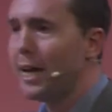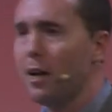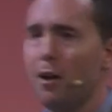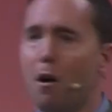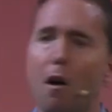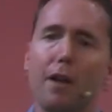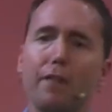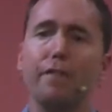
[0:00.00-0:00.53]
I'd
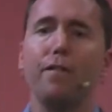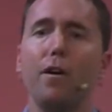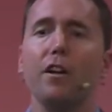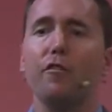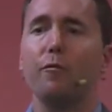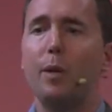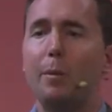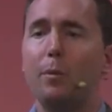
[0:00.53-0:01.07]

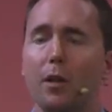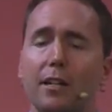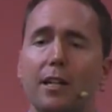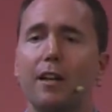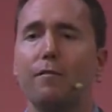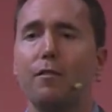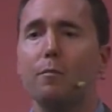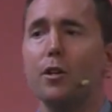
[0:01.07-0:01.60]
high-five people, I'd
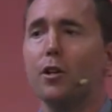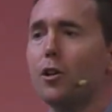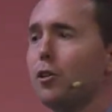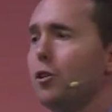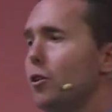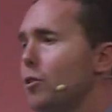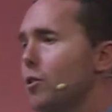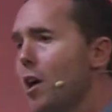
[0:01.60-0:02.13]
give them the good
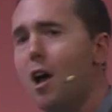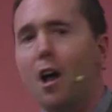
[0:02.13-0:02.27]
news.